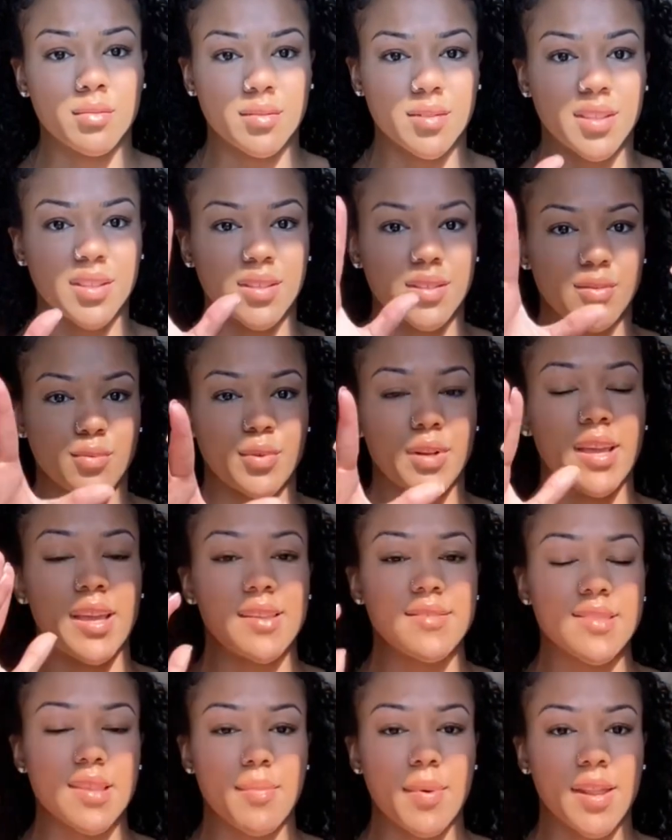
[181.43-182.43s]
the when I
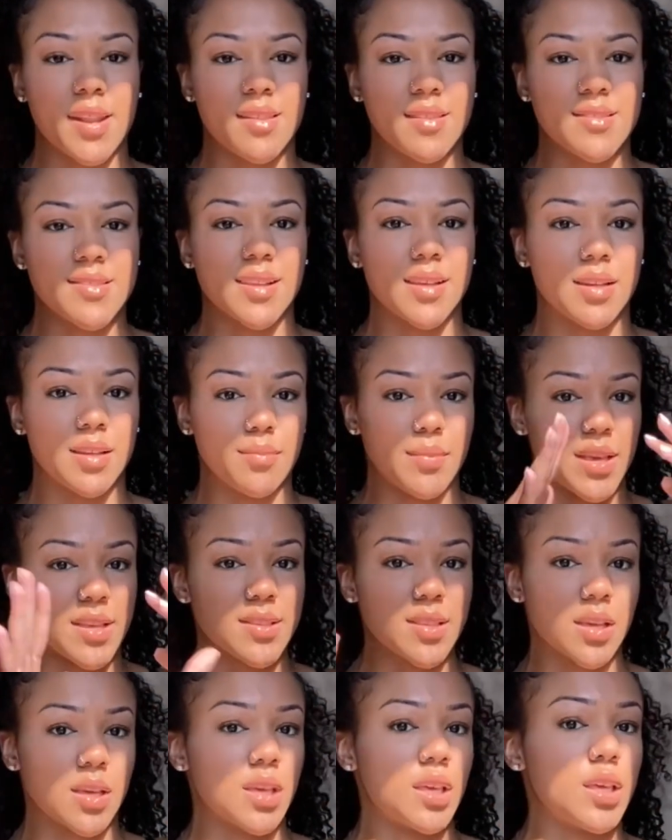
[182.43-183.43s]
step out of the sun, it makes
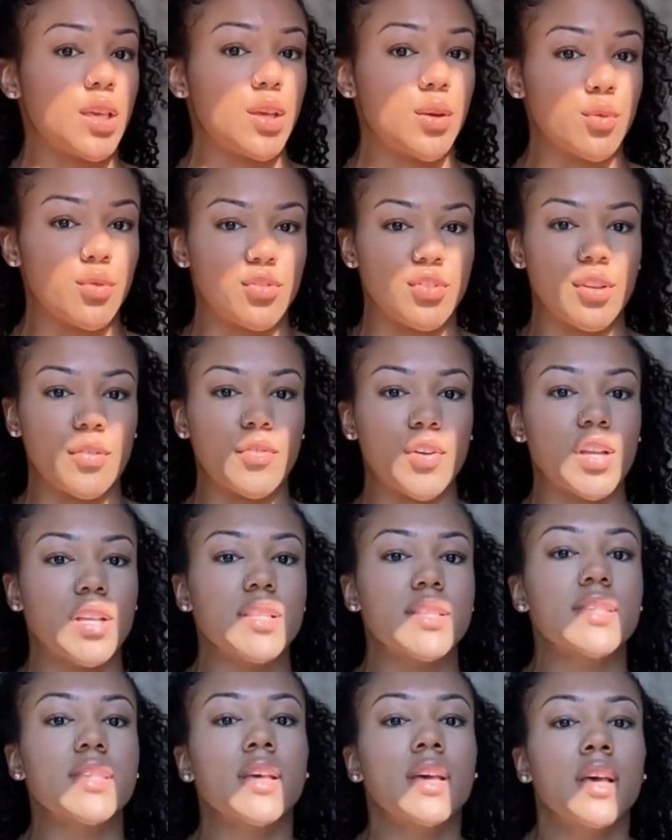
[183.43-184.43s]
like a huge
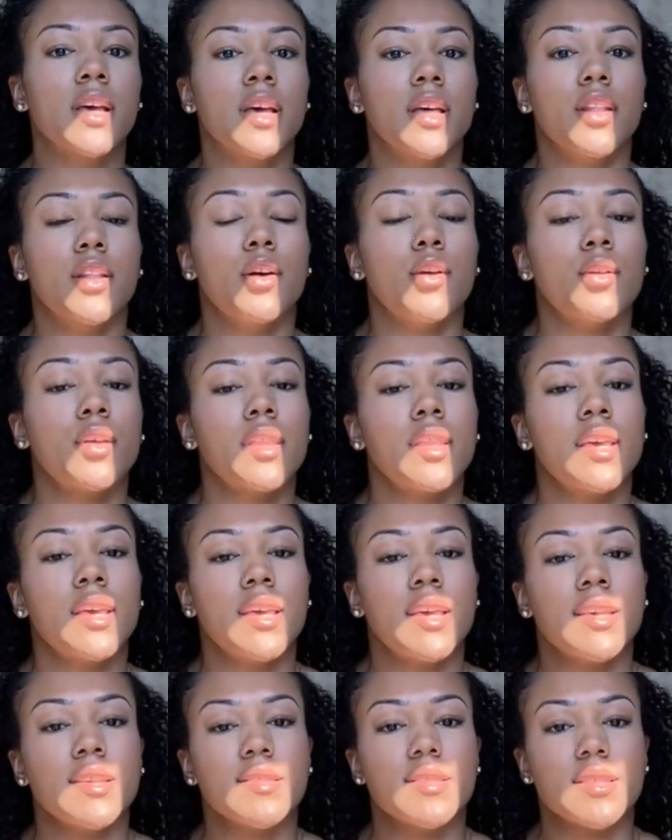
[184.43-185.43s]
difference. The only thing
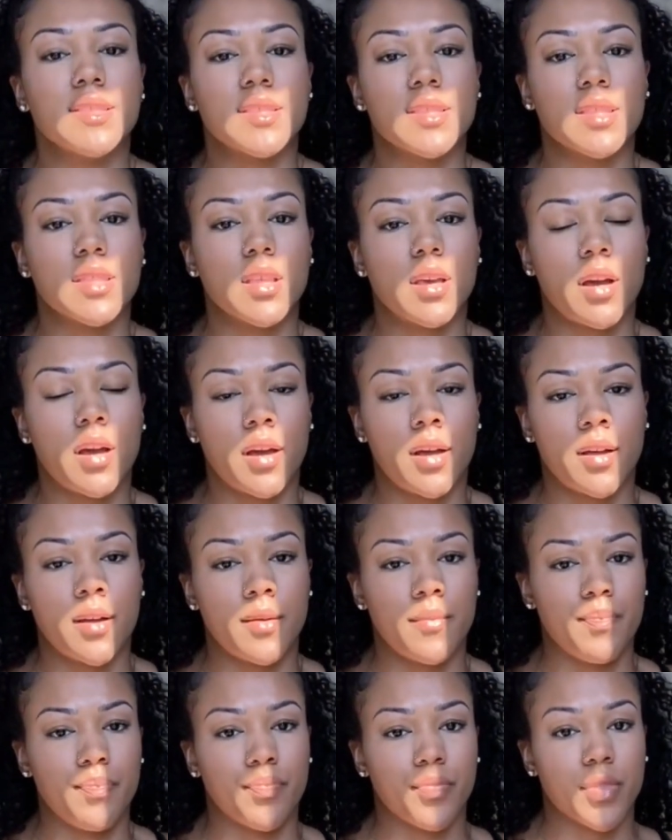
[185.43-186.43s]
is, is
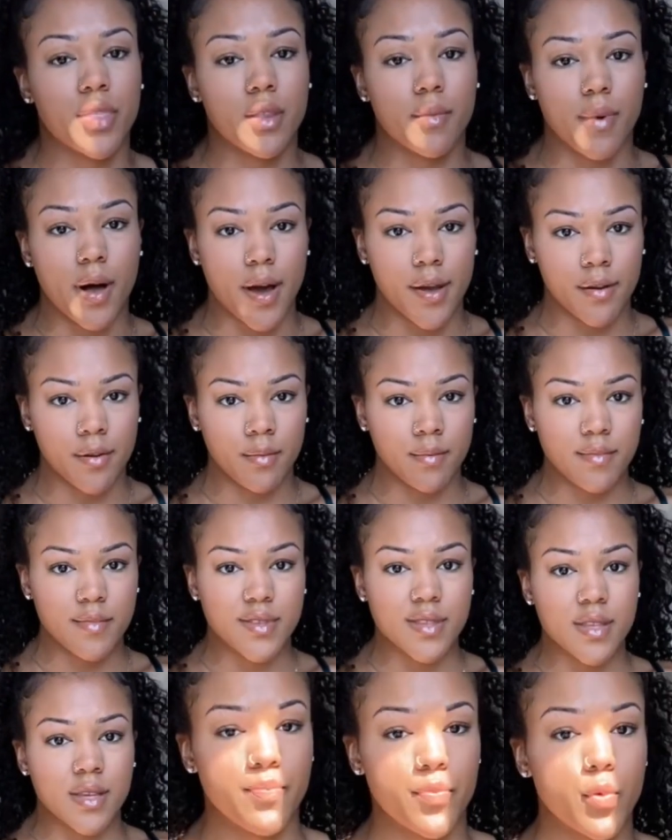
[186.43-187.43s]
um, the
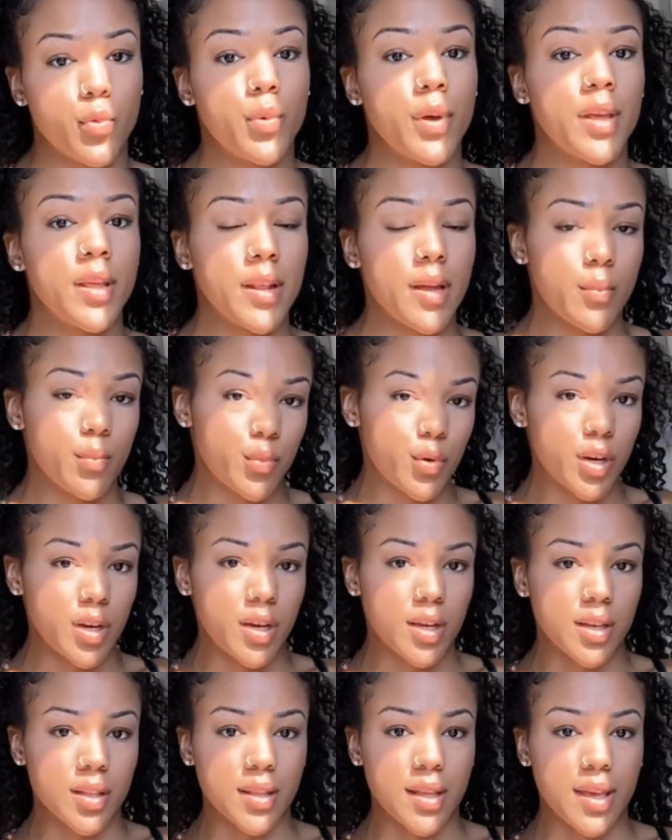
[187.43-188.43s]
bottoms. One, I'm
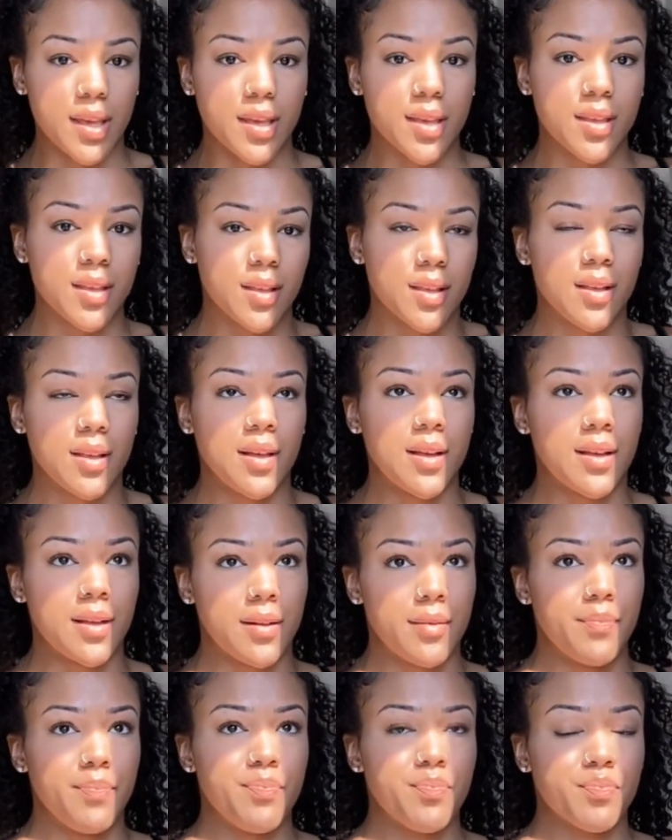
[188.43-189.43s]
wearing like
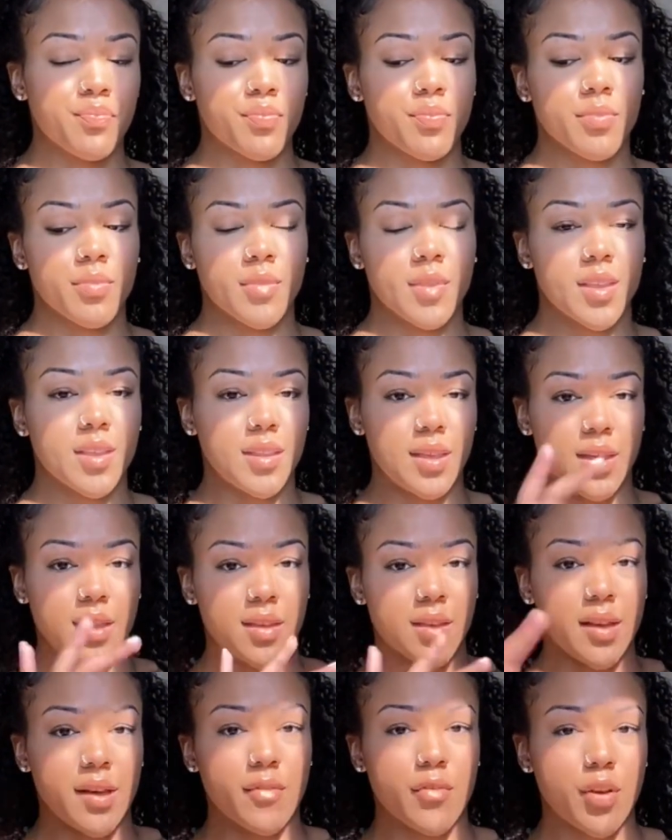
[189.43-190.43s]
um, like
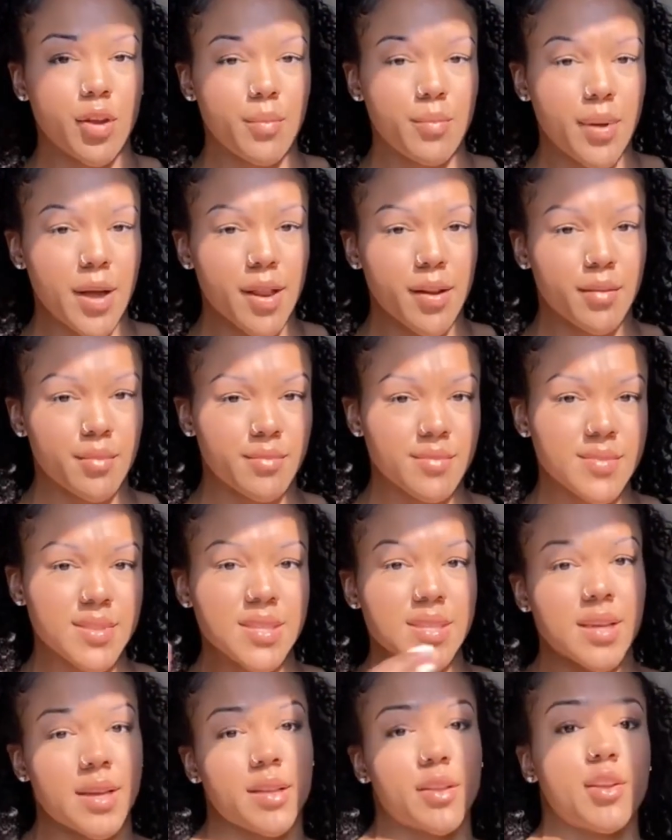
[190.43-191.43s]
cover up bottoms
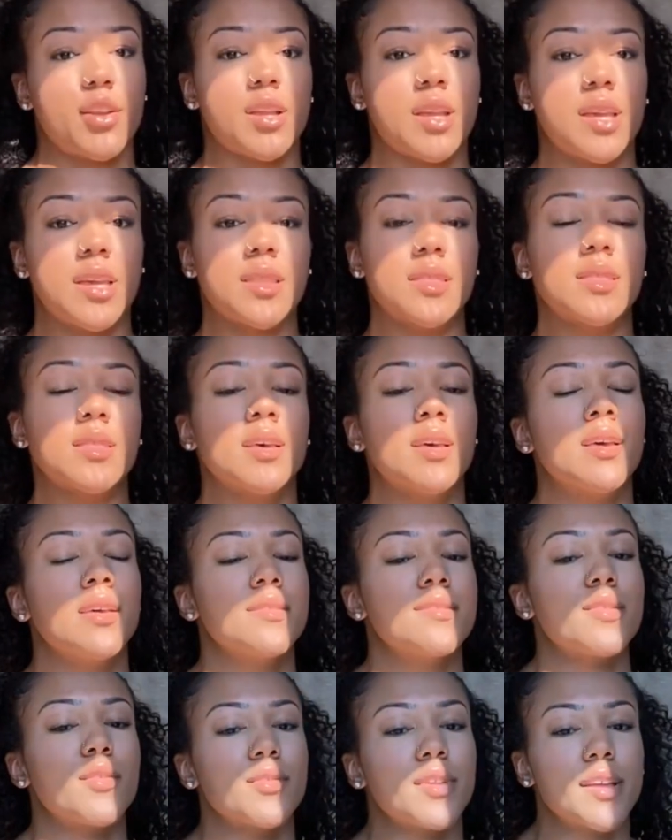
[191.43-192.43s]
underneath,
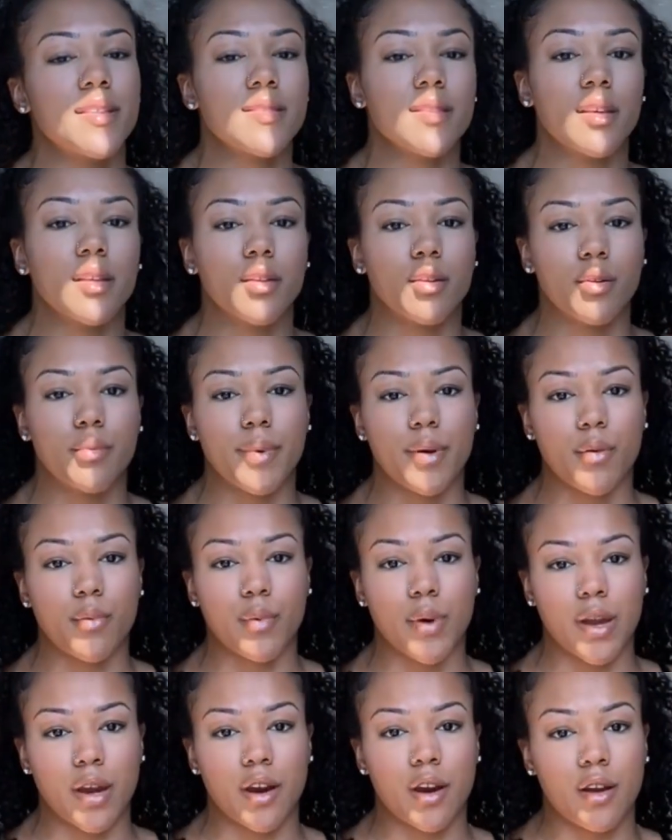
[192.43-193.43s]
so it does look a little bit
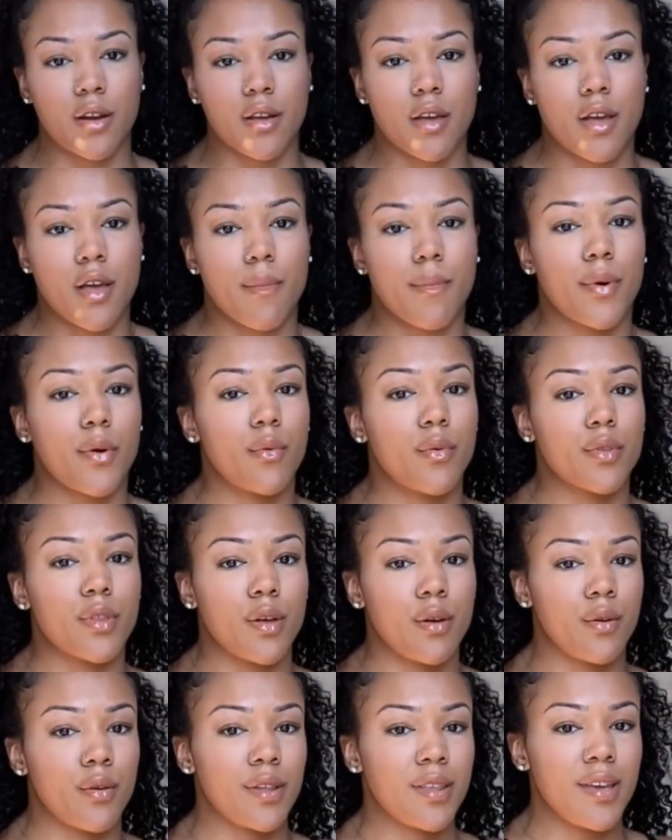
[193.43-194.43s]
weird. But
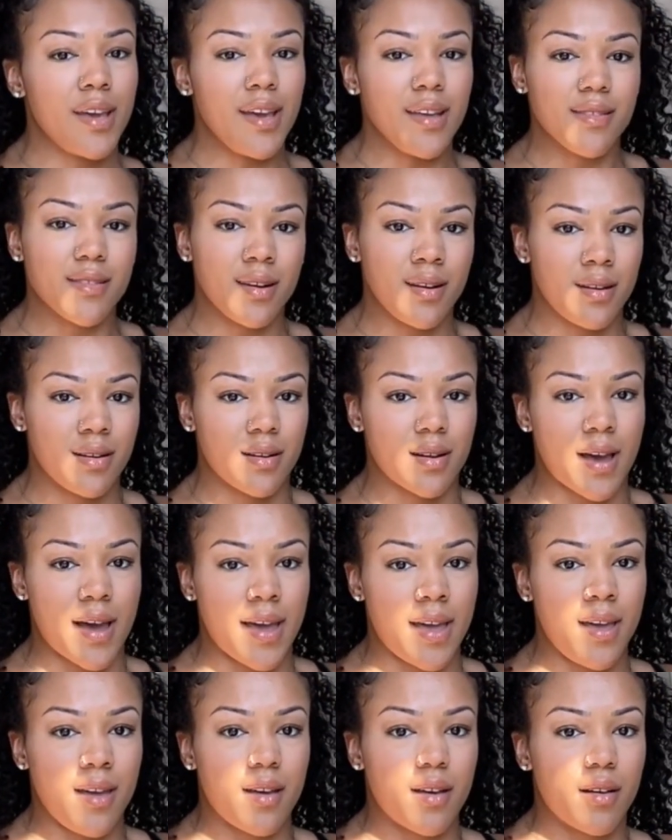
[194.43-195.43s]
the only thing I didn't
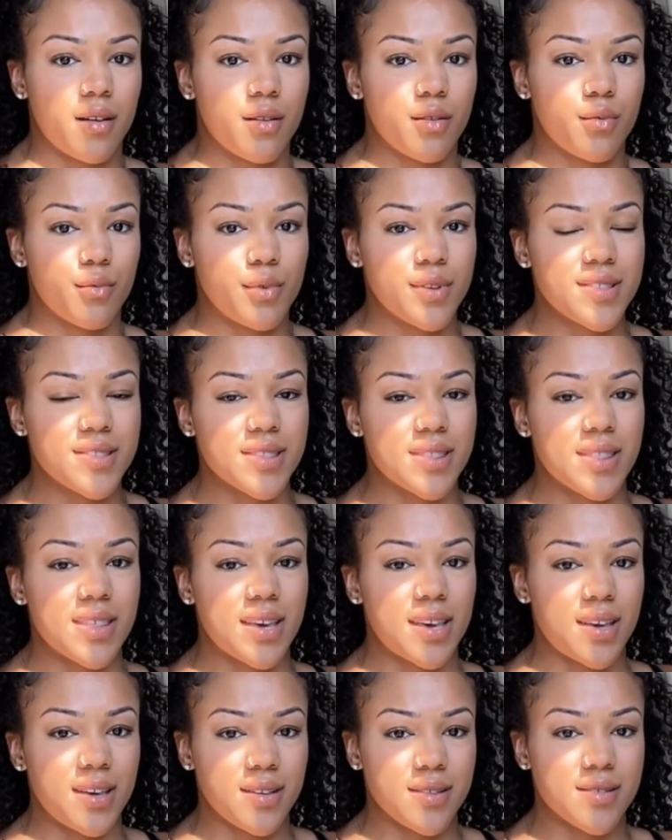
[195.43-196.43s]
like was
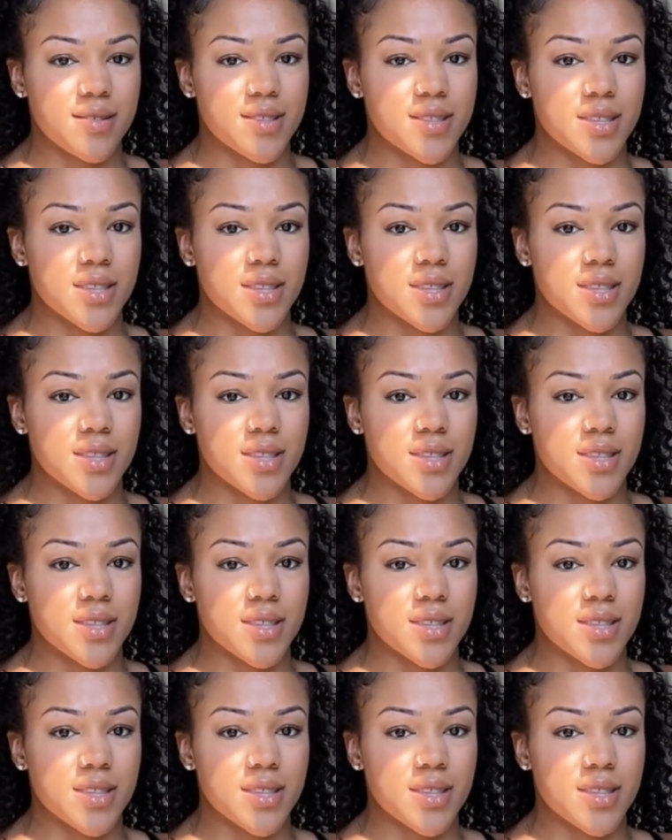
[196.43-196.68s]
this.